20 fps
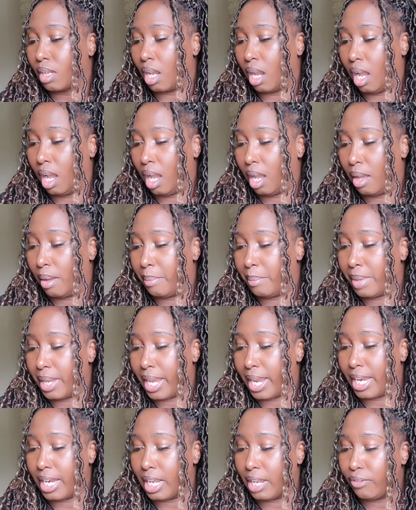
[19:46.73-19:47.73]
Um,
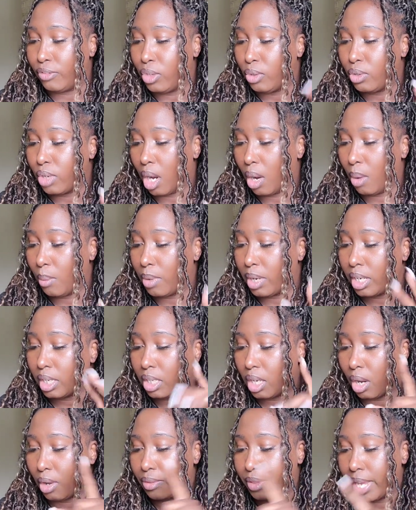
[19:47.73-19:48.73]
and if you don't want to
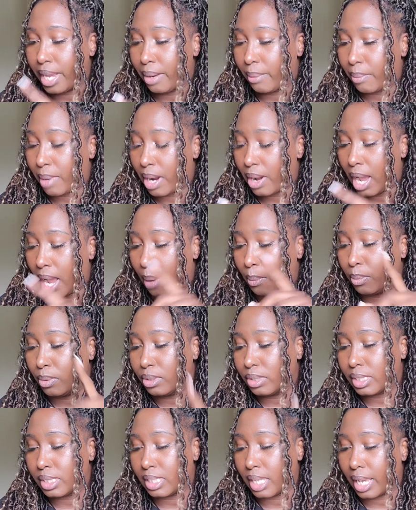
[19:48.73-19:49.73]
go that route, I
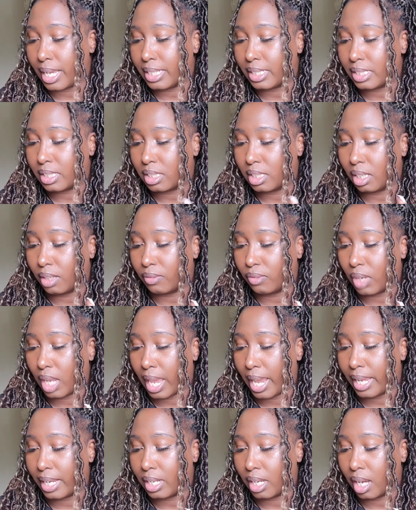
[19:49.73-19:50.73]
will say stuff
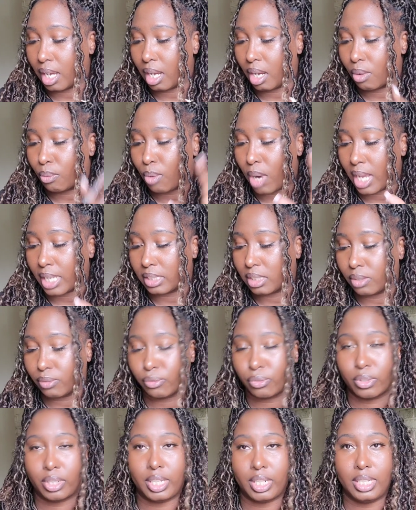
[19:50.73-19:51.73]
like uh,
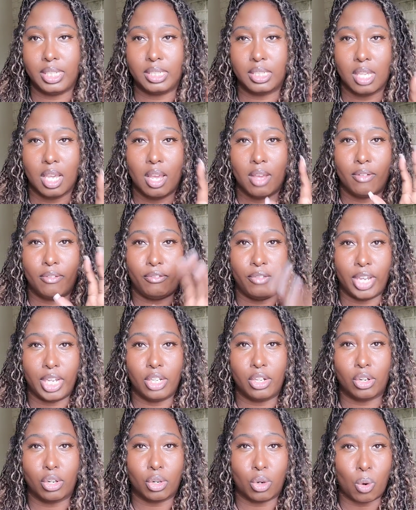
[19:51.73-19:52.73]
Rastafri's
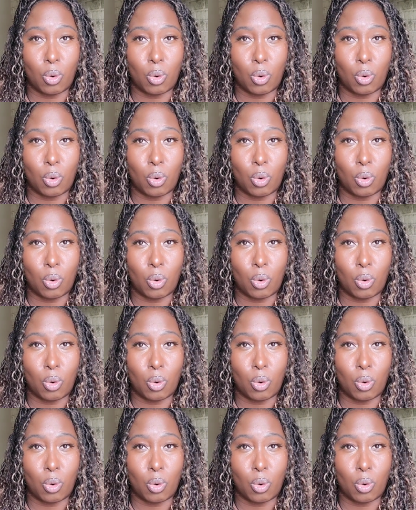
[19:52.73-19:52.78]
finger